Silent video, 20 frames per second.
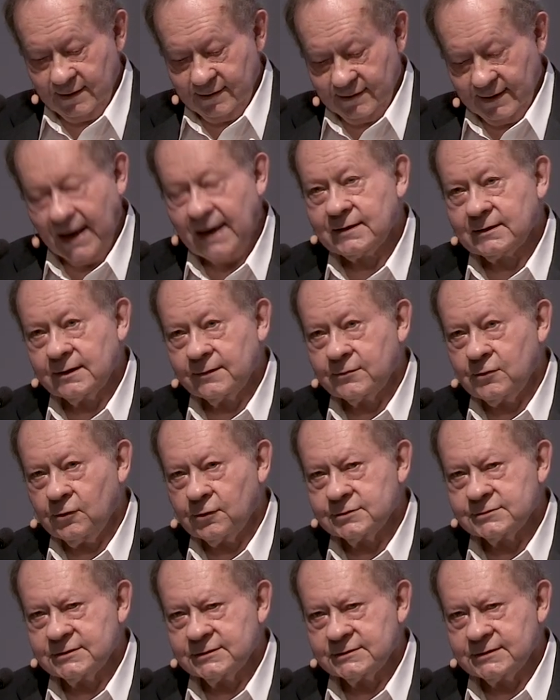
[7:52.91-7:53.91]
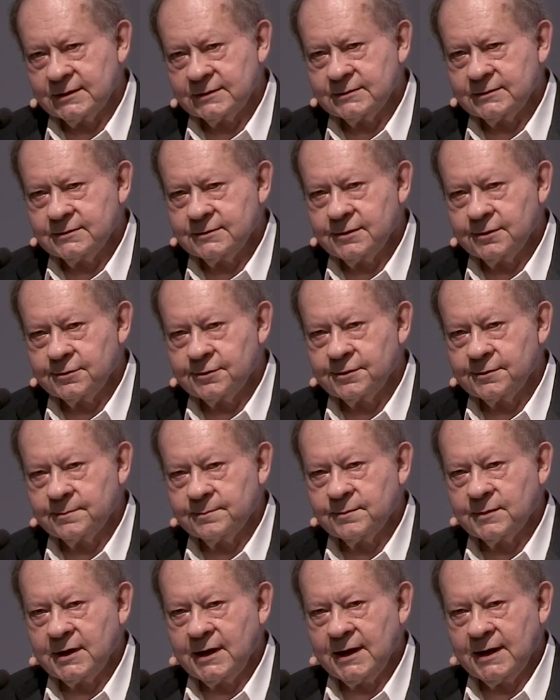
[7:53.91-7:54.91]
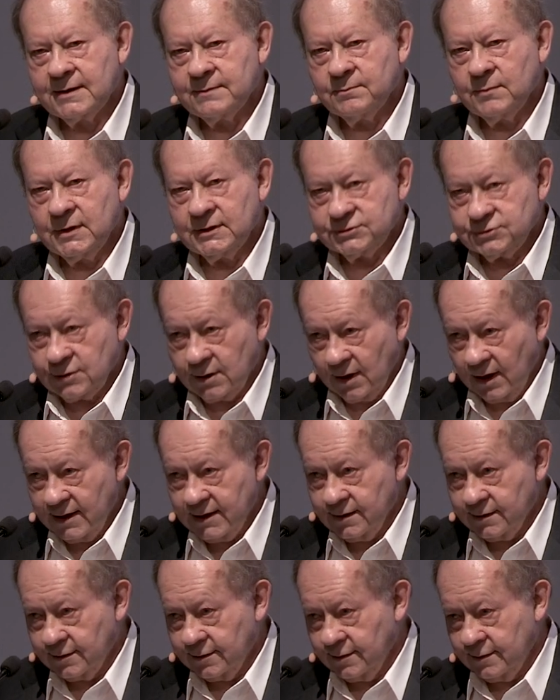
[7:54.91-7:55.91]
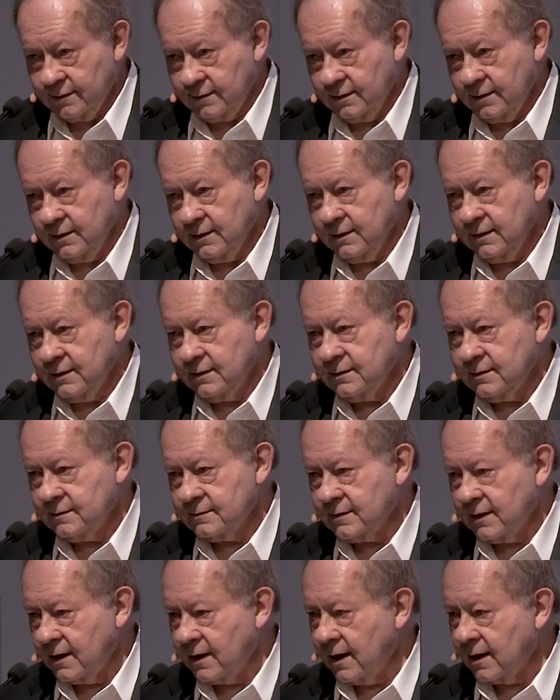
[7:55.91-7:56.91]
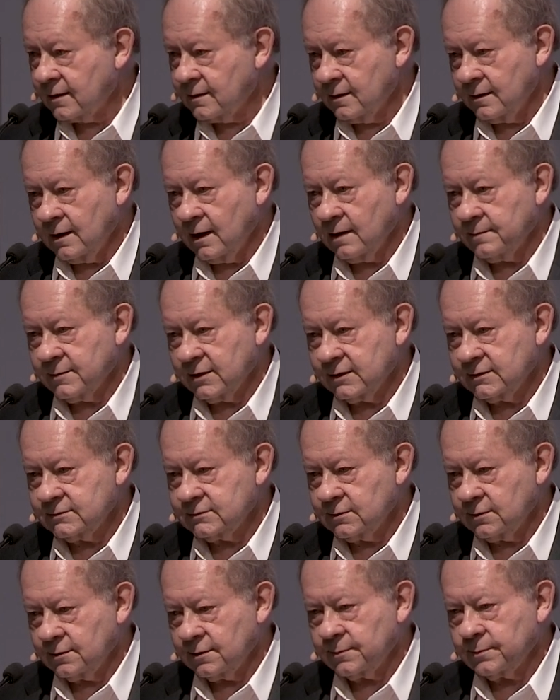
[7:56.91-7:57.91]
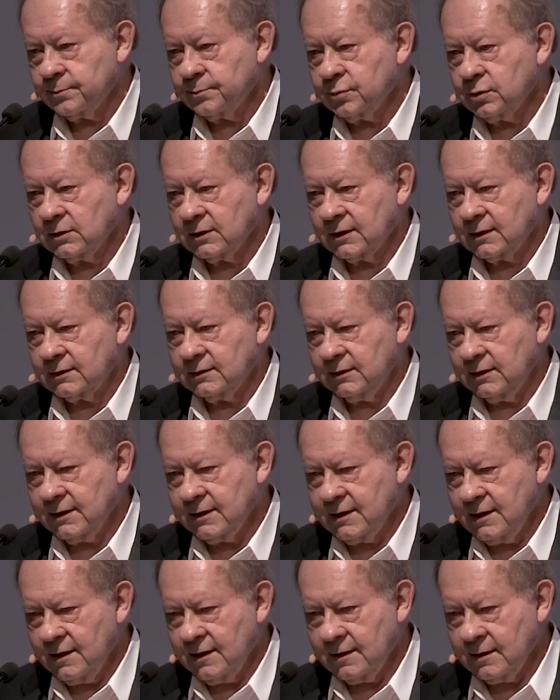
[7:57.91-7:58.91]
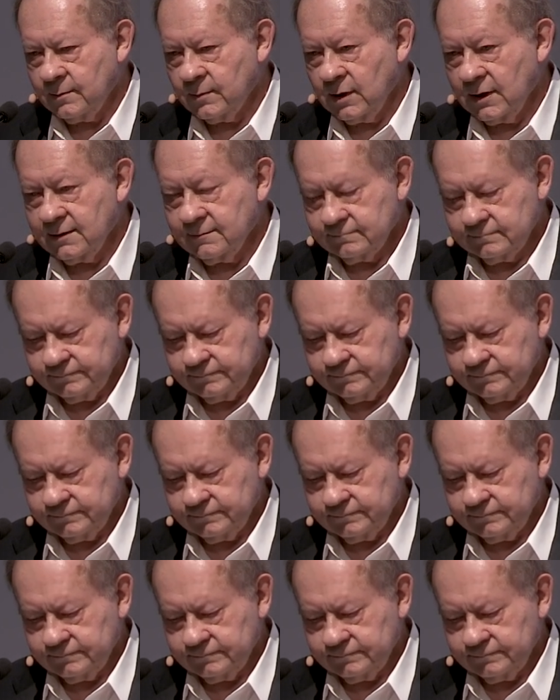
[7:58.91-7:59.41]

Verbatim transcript: That, of course, is a term came much later than economics or political economy.